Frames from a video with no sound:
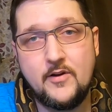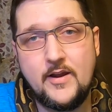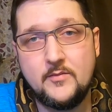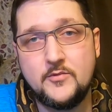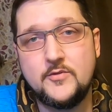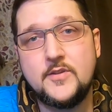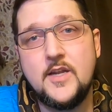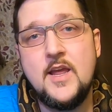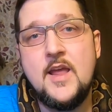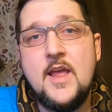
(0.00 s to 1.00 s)
of our
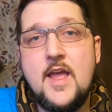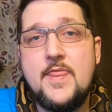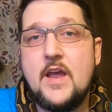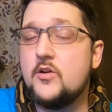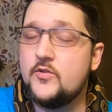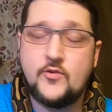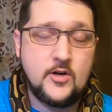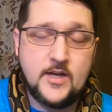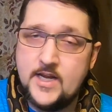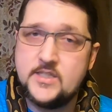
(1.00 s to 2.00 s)
animals. And that goes
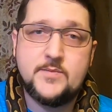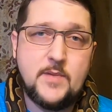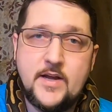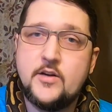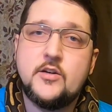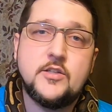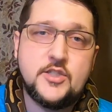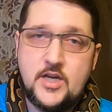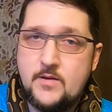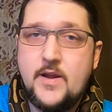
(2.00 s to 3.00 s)
for, again, spider
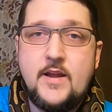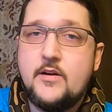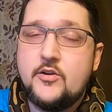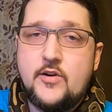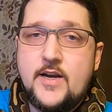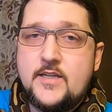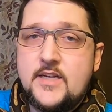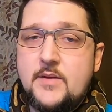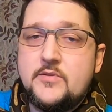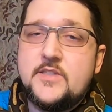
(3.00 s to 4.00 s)
and champagne are great
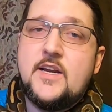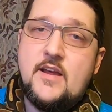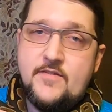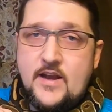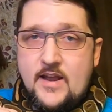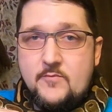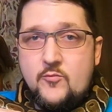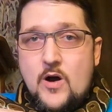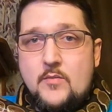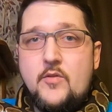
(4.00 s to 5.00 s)
examples that have that
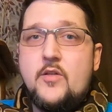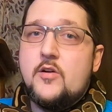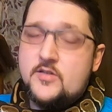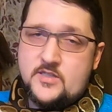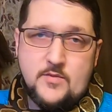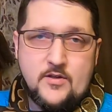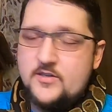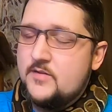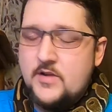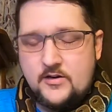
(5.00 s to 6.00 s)
head wobble. There are some
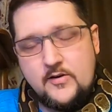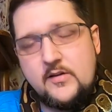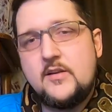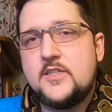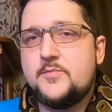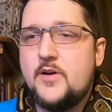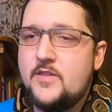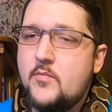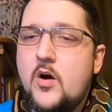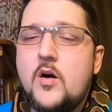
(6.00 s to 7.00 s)
others, I'm not going to touch
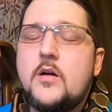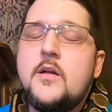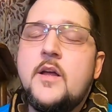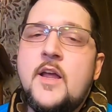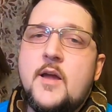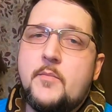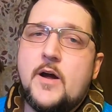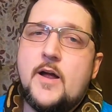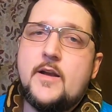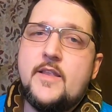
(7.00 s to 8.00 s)
upon them all,
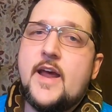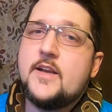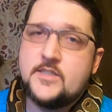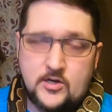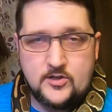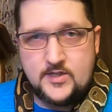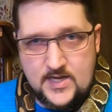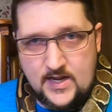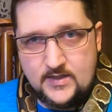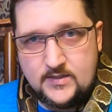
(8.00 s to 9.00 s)
but that is our
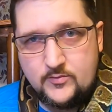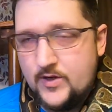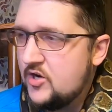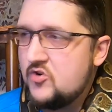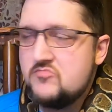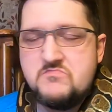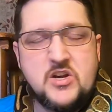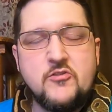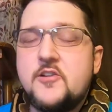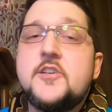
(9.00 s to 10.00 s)
stance. We don't
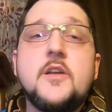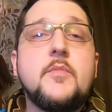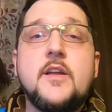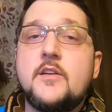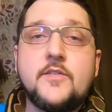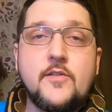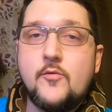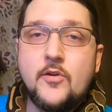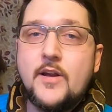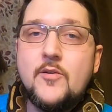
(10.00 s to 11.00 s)
begrudge anybody else
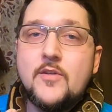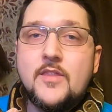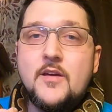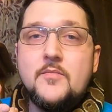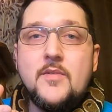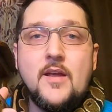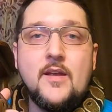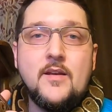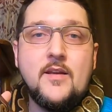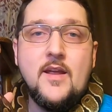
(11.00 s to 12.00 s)
for working with them,
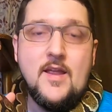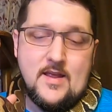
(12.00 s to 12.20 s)
and